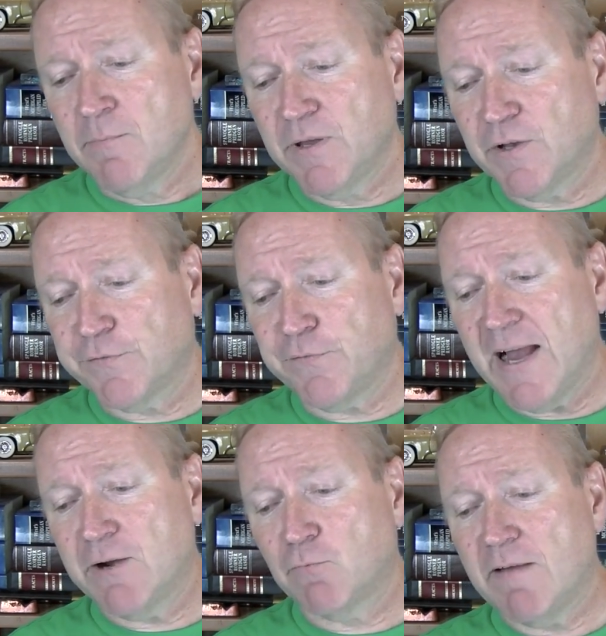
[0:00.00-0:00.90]
because
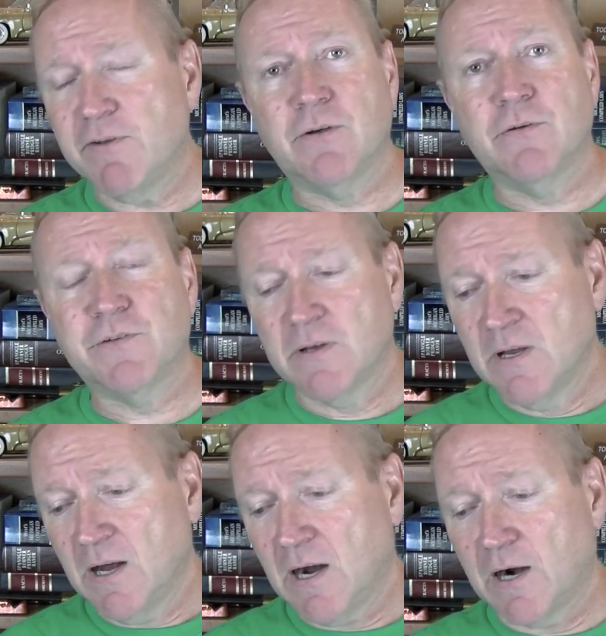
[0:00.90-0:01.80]
fine revenues
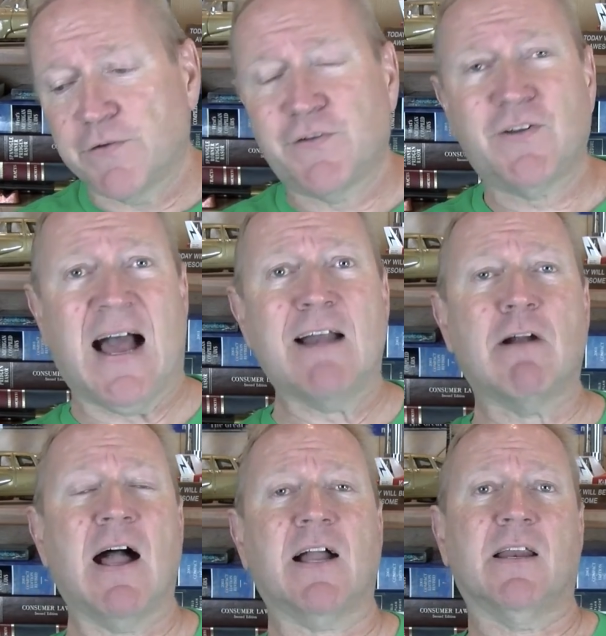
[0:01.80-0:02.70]
are
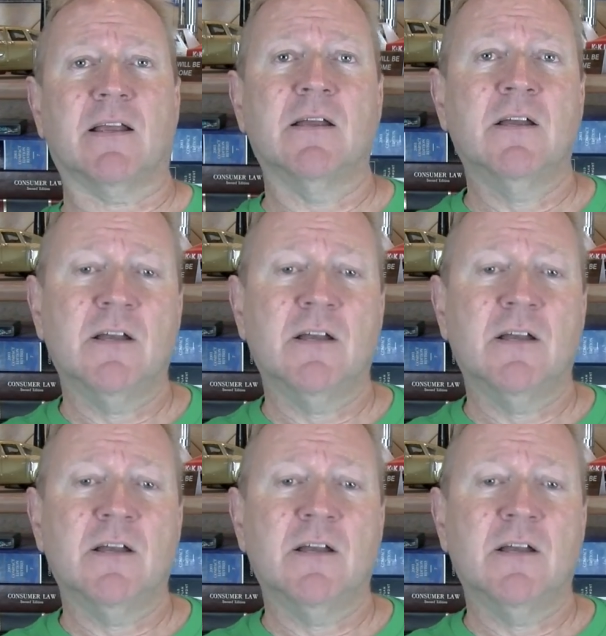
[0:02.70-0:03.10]
skyrocketing.